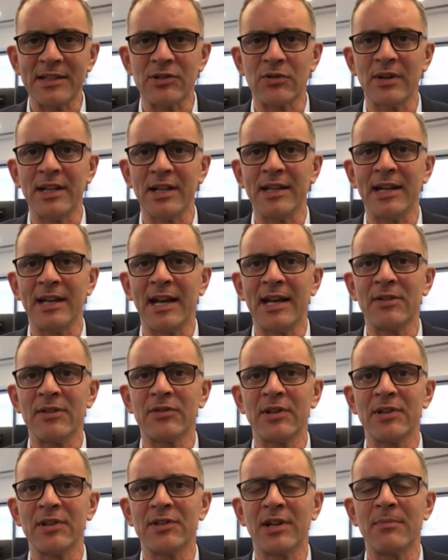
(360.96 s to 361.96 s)
trading
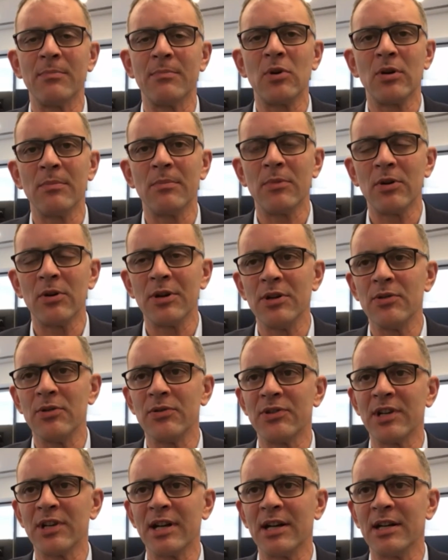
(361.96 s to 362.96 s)
houses are more and more
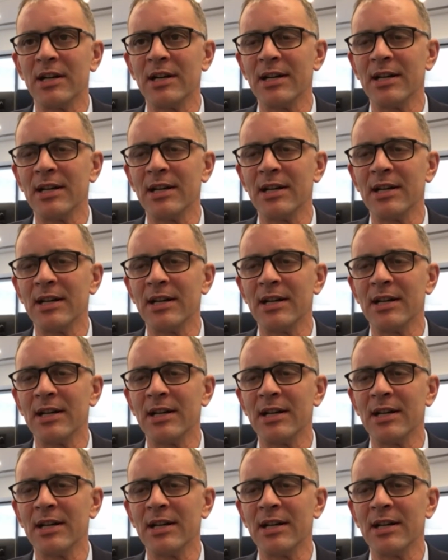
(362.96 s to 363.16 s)
using